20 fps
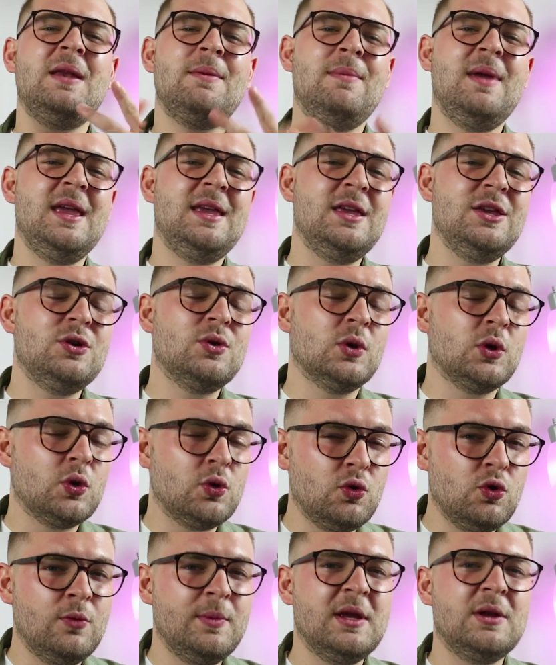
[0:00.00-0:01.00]
and making your
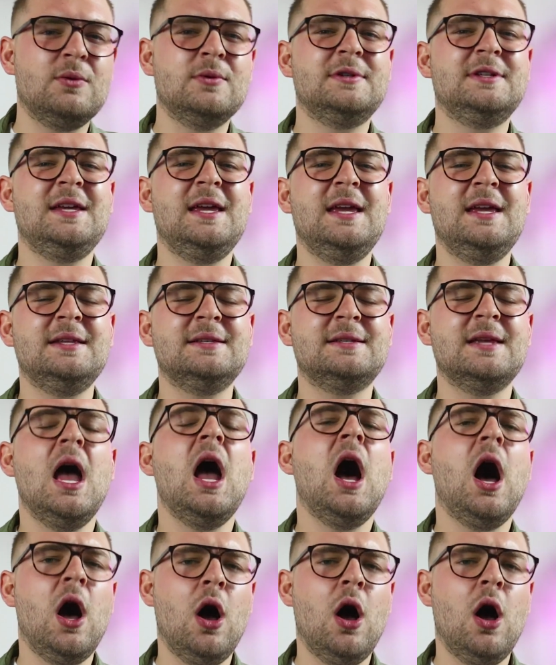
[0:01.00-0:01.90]
grooming routines